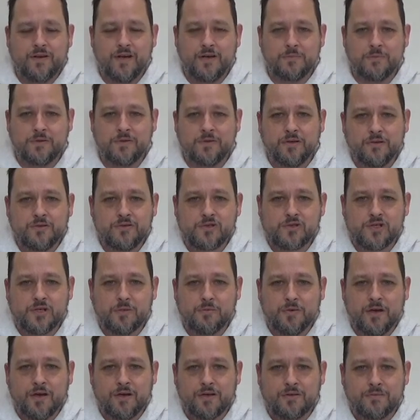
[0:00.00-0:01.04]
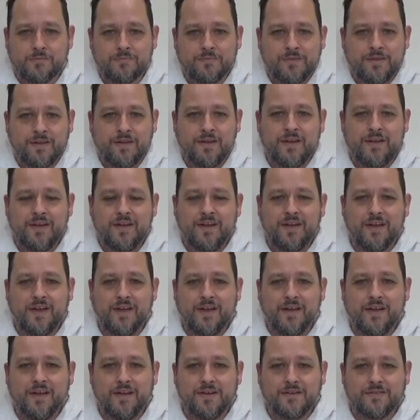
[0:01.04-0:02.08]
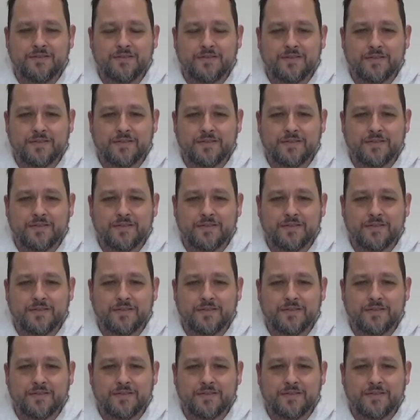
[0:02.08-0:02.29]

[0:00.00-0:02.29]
I'm your host Jim Allen, and